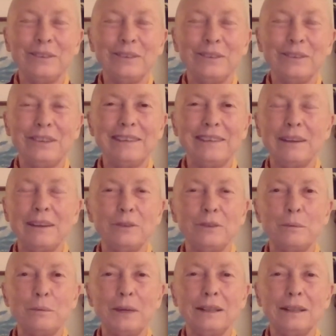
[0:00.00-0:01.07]
We just have to
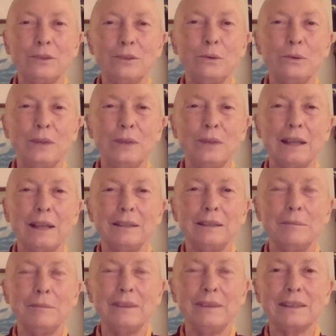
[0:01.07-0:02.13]
break through that
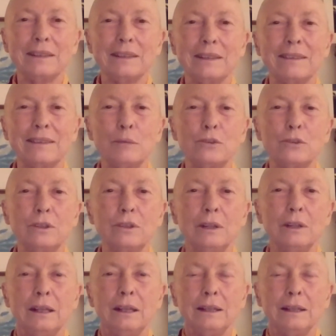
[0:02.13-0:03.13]
misconception